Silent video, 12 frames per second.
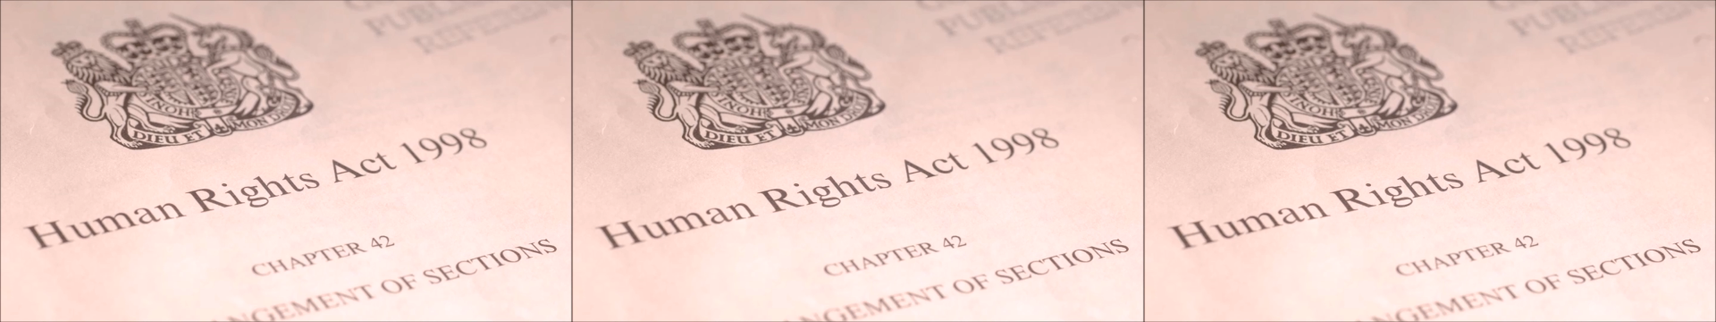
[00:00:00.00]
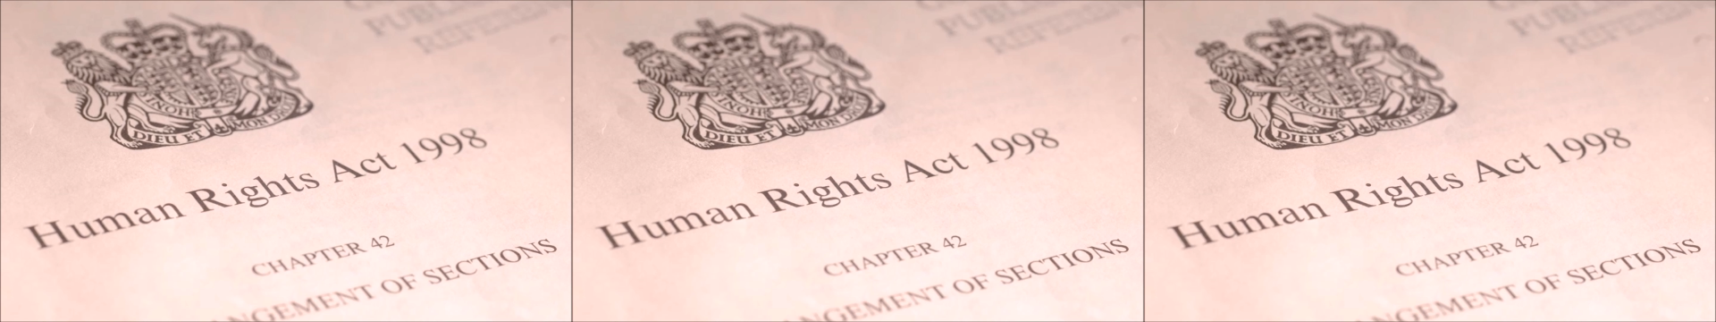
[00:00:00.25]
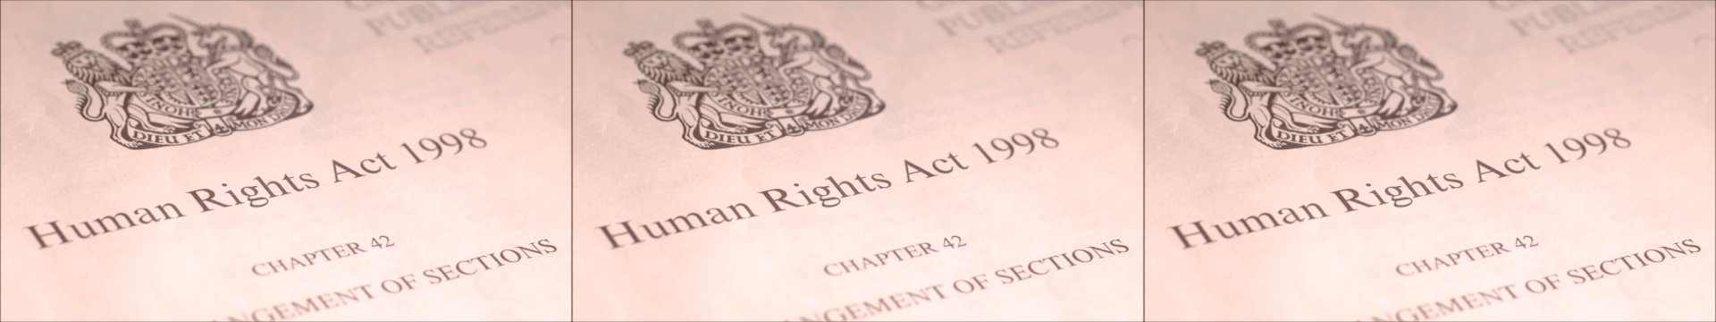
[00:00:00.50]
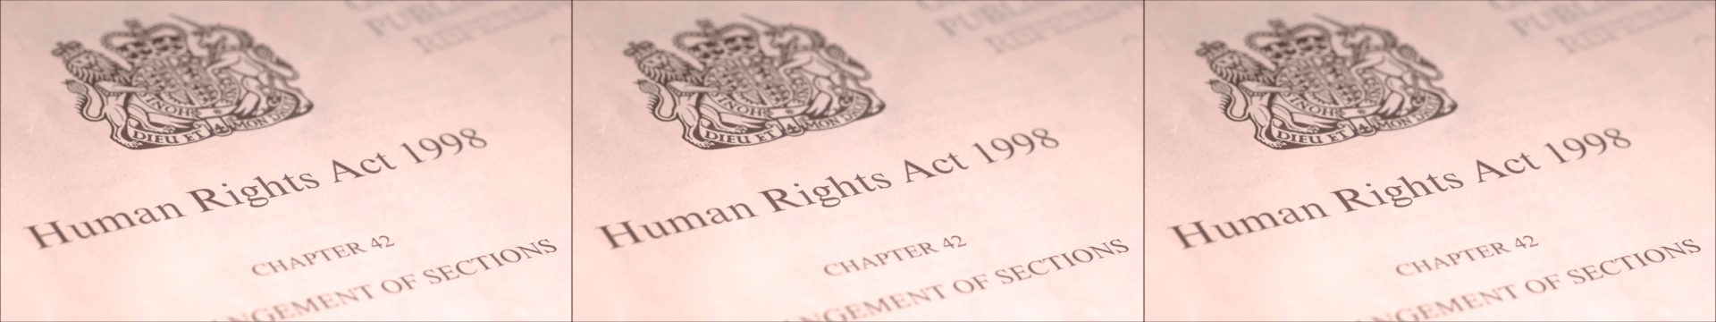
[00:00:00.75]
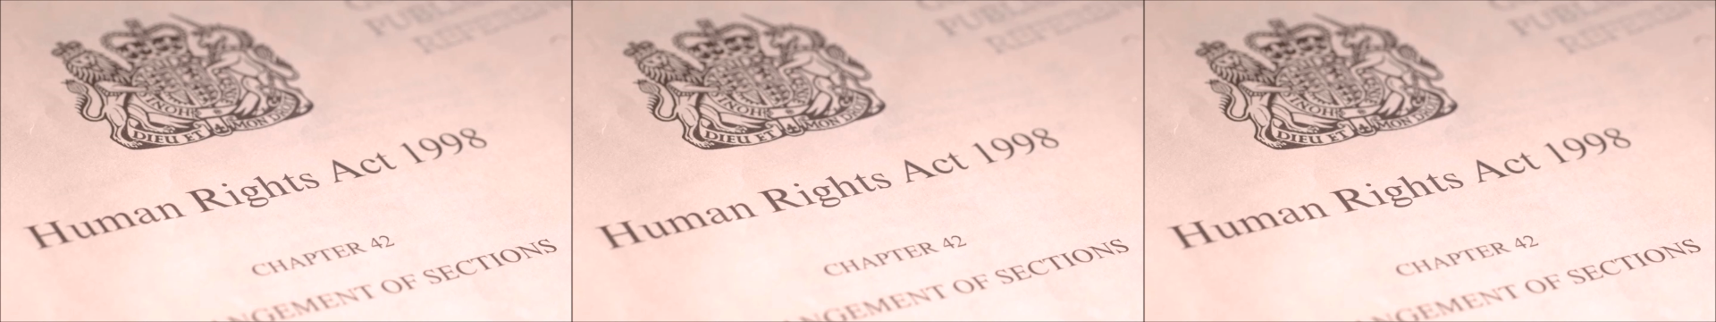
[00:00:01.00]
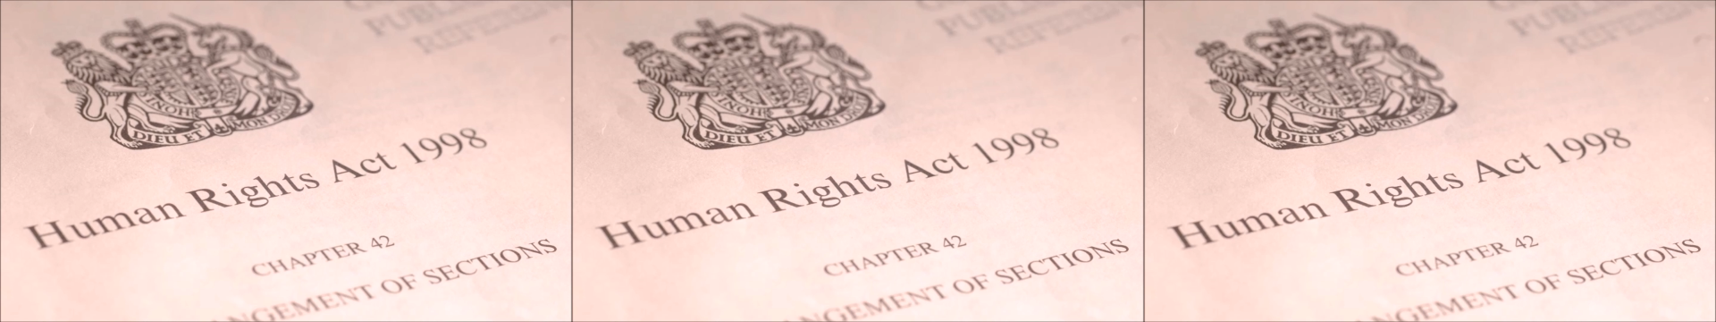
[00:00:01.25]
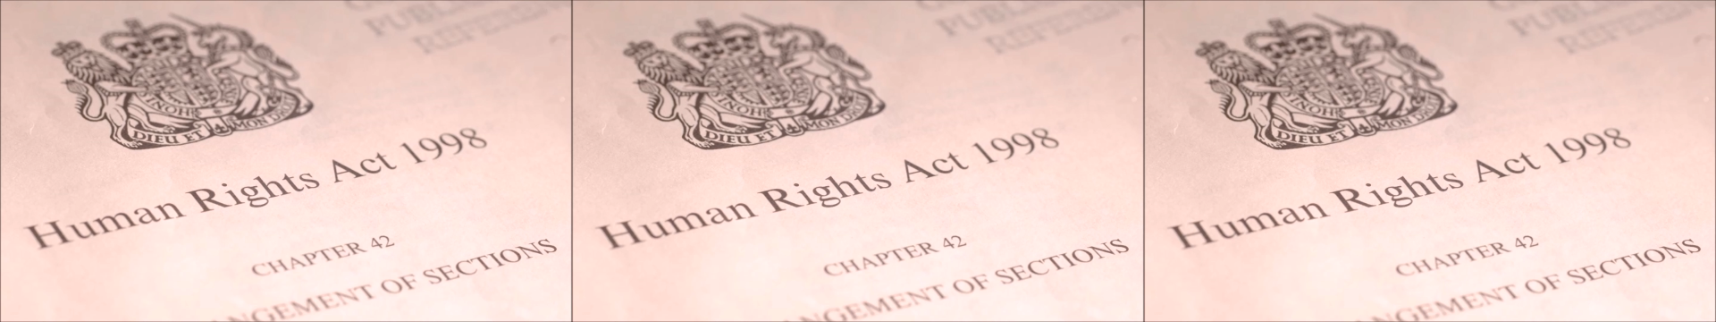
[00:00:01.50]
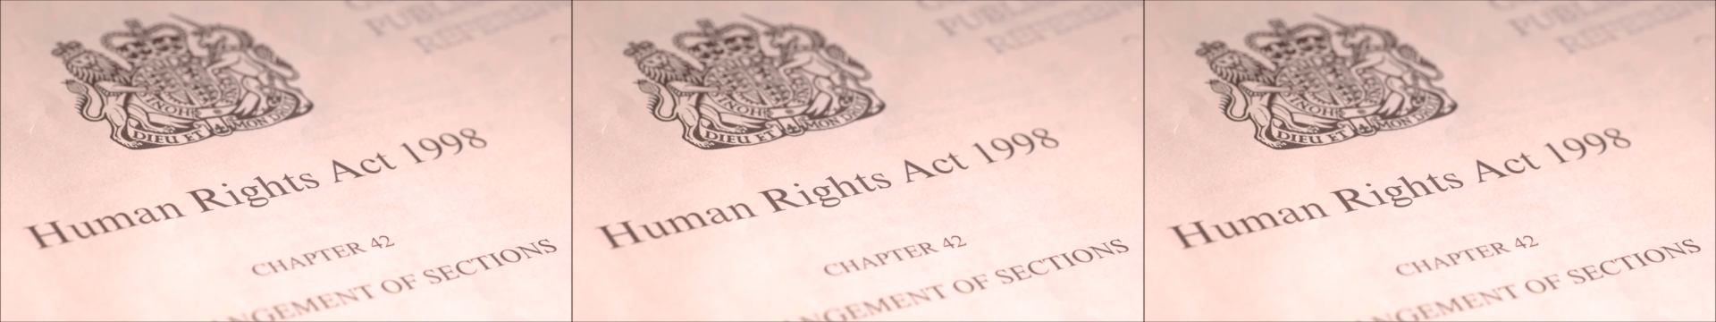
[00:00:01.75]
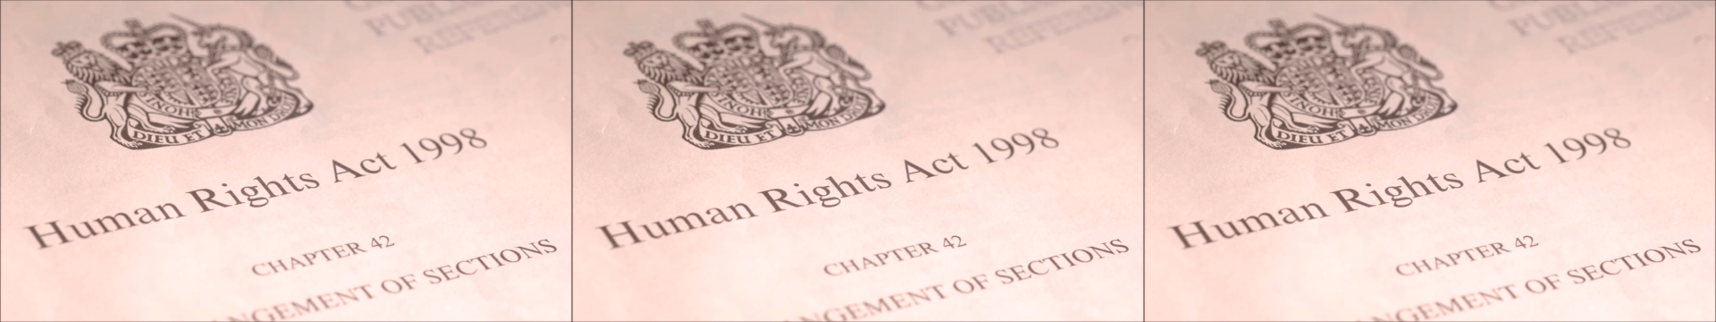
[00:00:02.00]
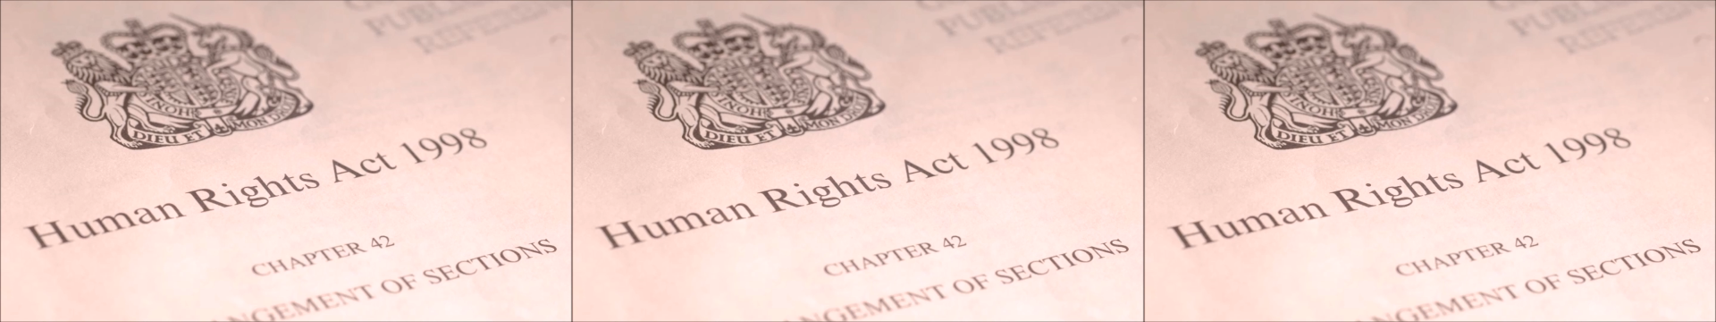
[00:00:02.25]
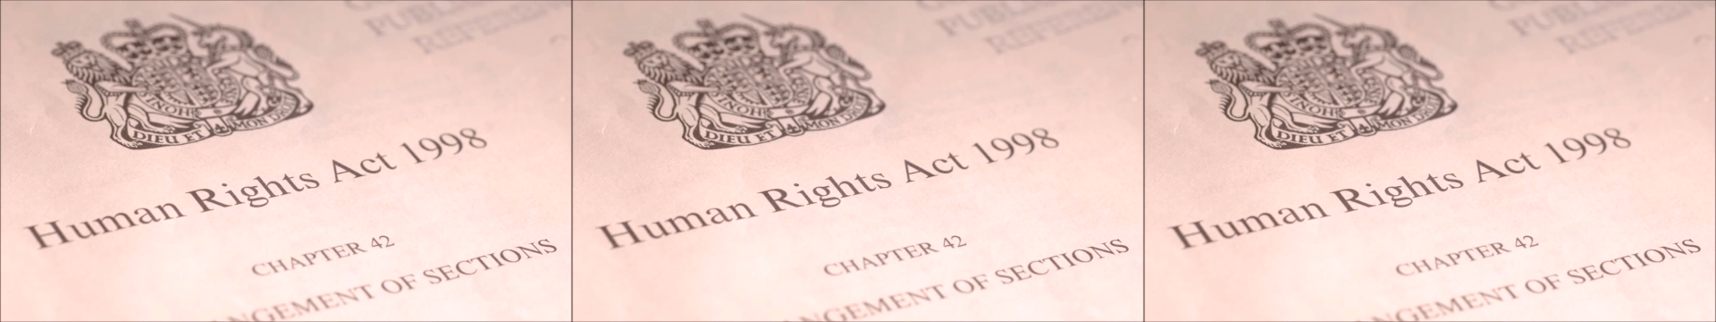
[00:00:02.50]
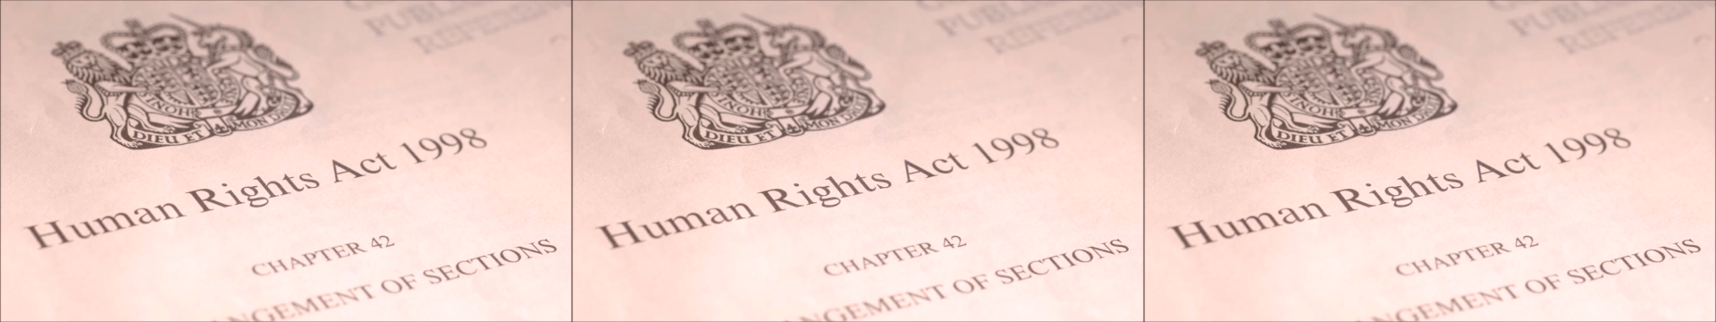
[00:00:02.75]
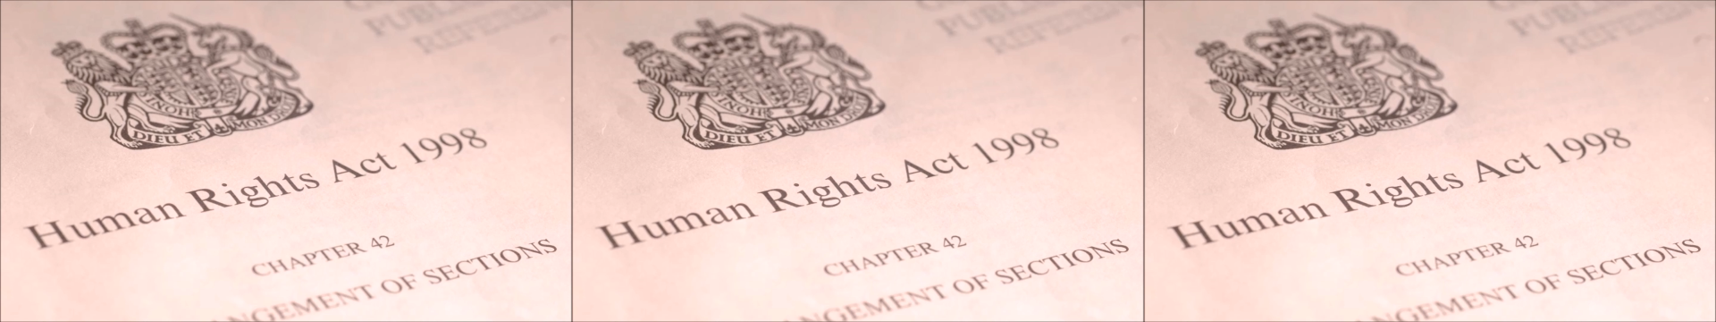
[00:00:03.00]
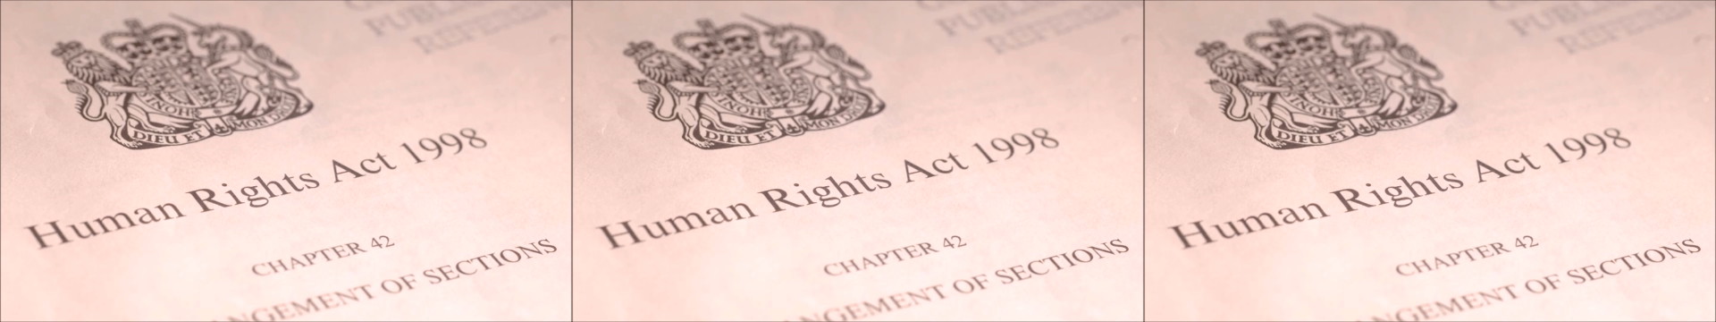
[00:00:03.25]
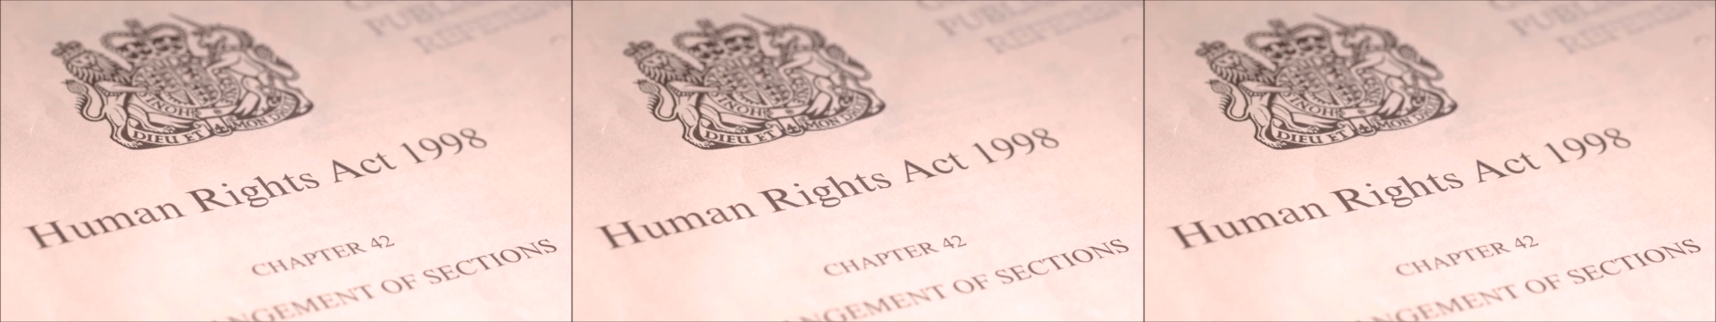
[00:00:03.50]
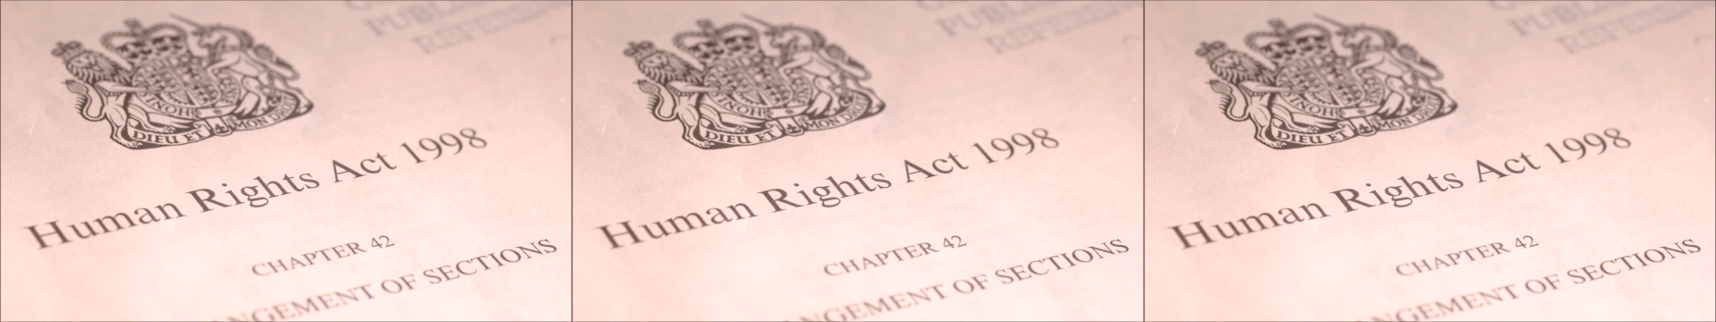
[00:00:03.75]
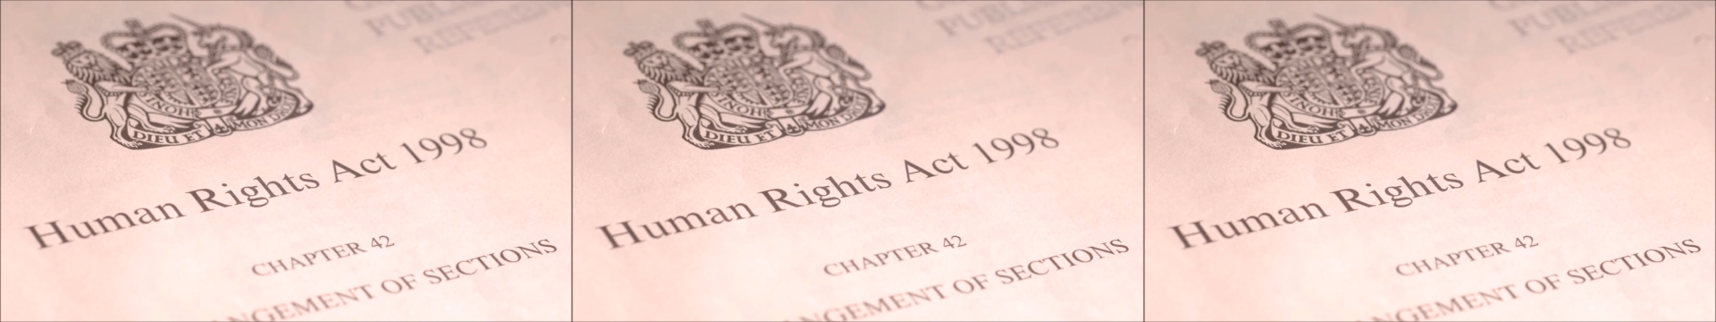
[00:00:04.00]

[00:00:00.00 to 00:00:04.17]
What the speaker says: No face is visible, so there are no lips to read.